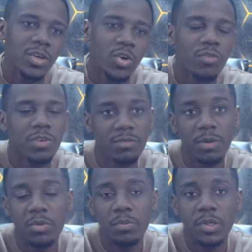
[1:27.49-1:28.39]
of
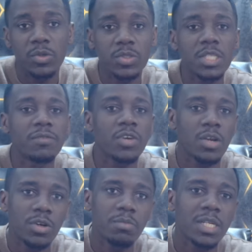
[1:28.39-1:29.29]
Liverpool because if you
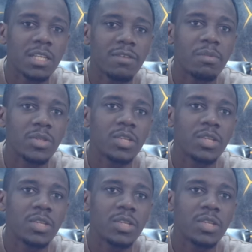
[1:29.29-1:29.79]
cannot beat Liverpool,